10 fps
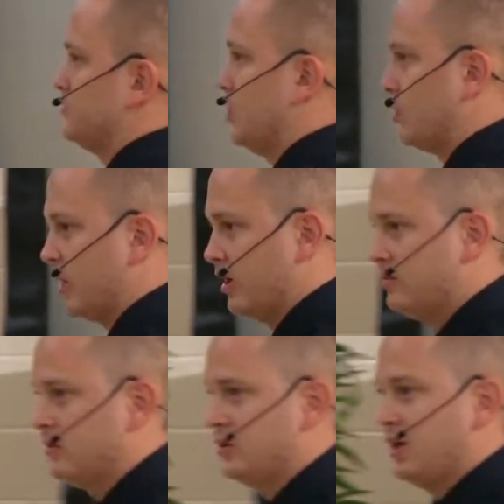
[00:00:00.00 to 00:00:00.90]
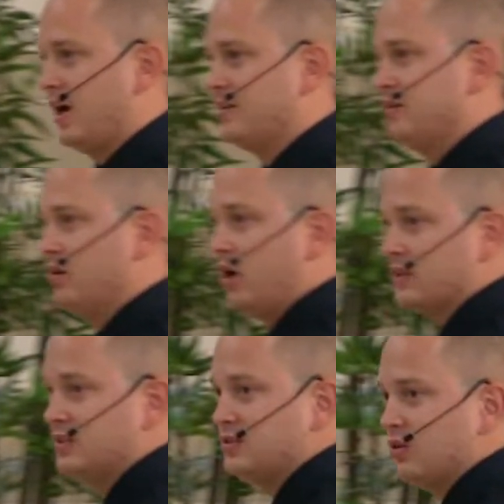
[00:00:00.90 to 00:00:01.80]
okay,
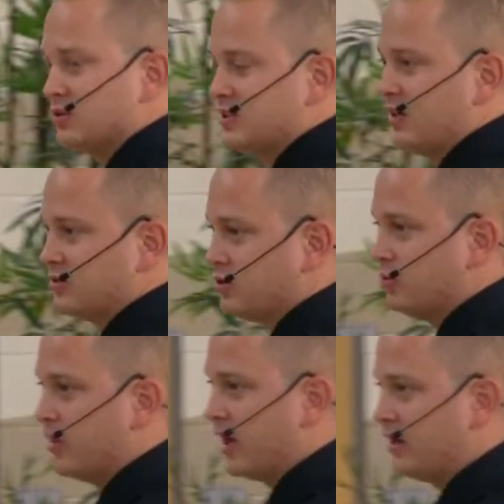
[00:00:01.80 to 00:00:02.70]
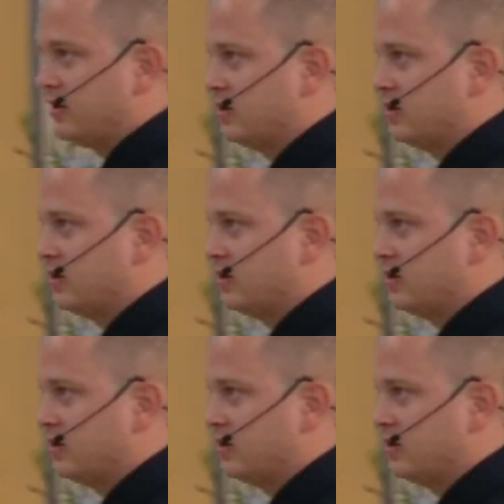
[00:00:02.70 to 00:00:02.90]
oxys don't sound too bad,